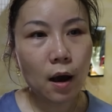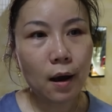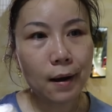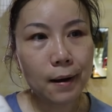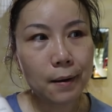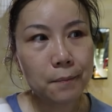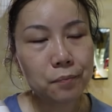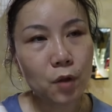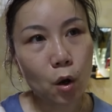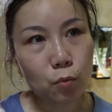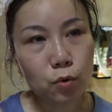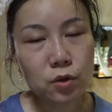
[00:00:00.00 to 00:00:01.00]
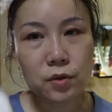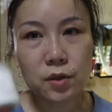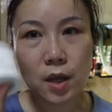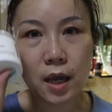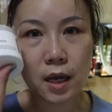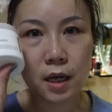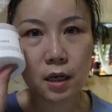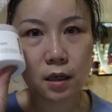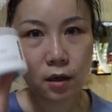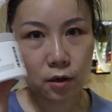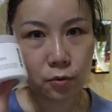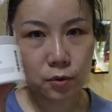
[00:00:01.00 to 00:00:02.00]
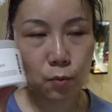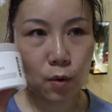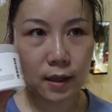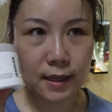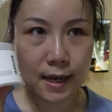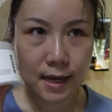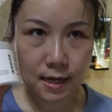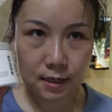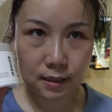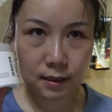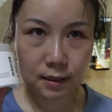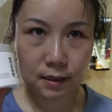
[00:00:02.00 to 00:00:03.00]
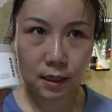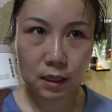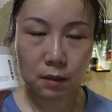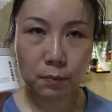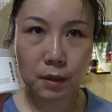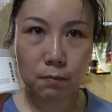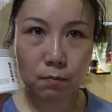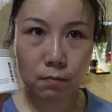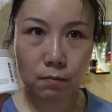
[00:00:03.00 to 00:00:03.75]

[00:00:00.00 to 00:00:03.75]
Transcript: I would say Kiehl's one is a little bit...